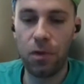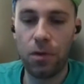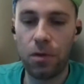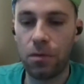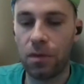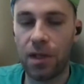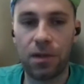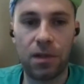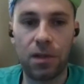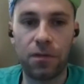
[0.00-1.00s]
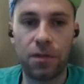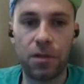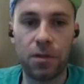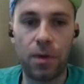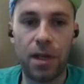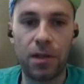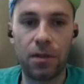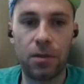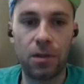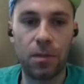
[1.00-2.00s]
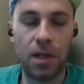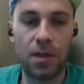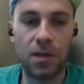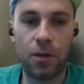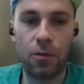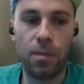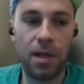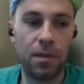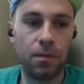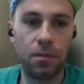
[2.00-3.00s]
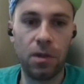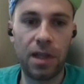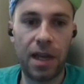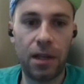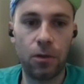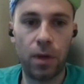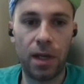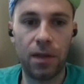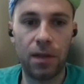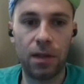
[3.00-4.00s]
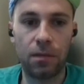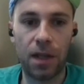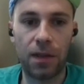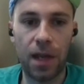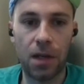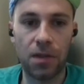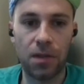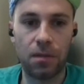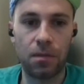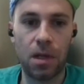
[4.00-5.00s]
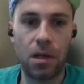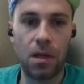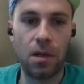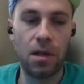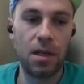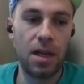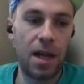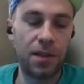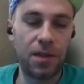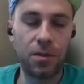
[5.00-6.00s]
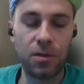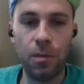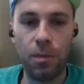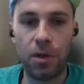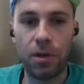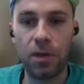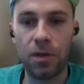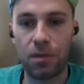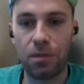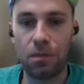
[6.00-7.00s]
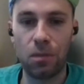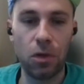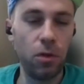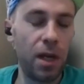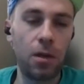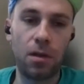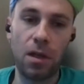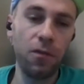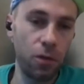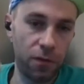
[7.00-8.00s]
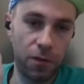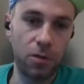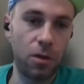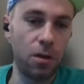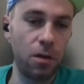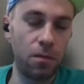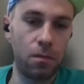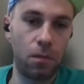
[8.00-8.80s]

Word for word: you know, that in the first 20, 30 minutes, there will be 10, 20 attacks. At a certain point, you can, if you are very strong,